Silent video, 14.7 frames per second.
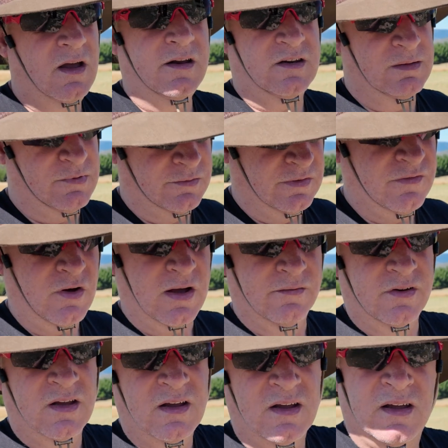and keep you
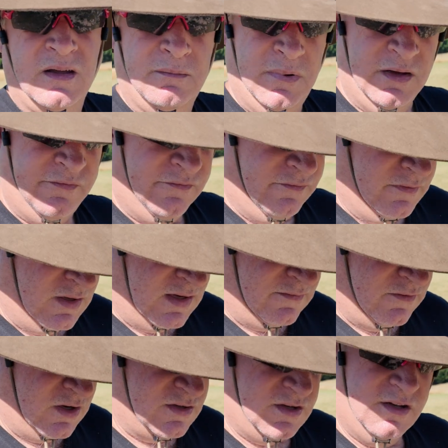revived. But if
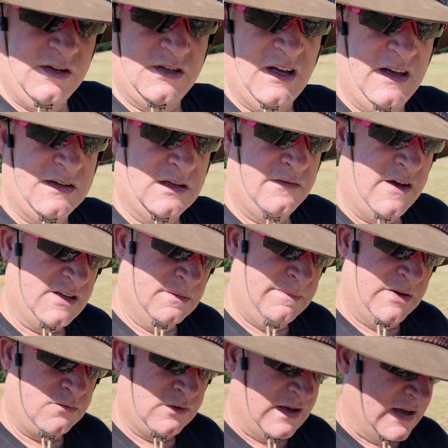EVs are going to charge as fast
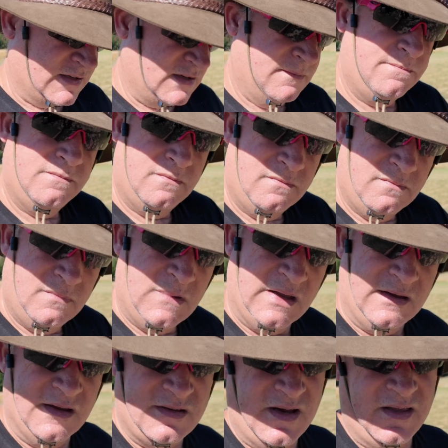as petrol cars,
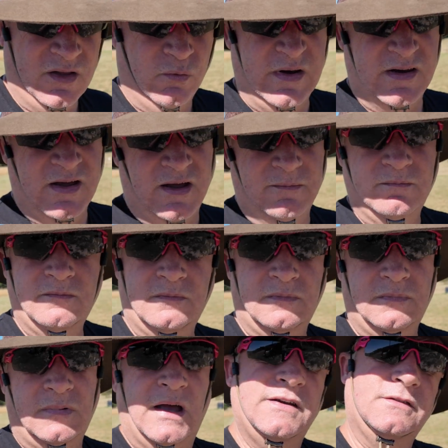that goes out the window,
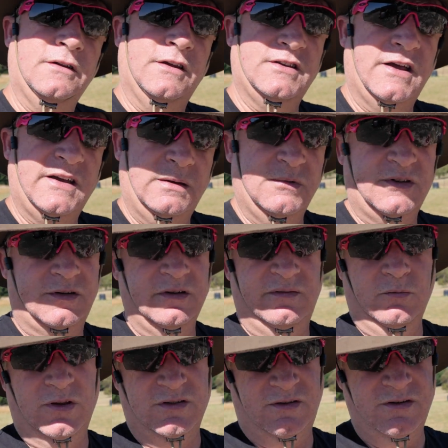as are those arguments too
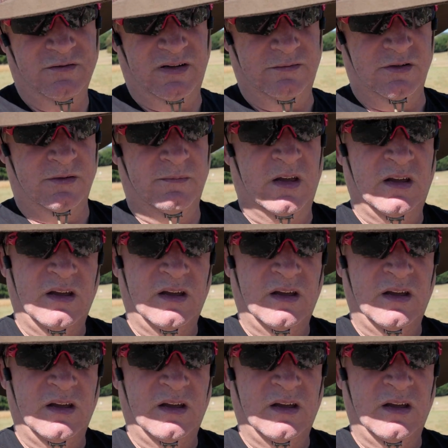from all those diesel lovers.